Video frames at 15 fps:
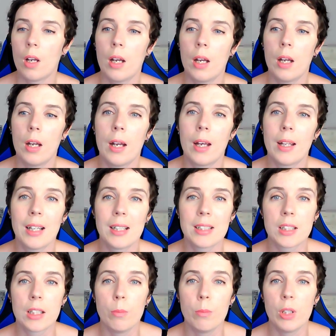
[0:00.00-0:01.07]
And
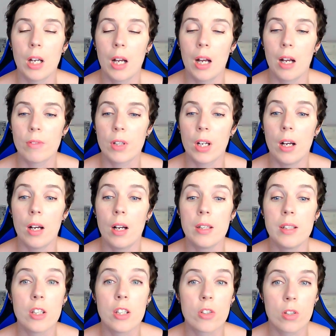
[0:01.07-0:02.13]
lastly, we have a
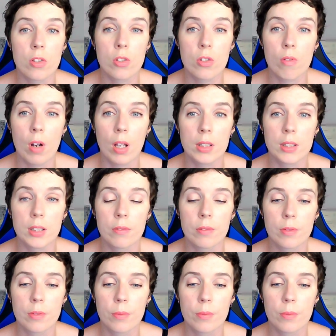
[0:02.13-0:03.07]
distant relative.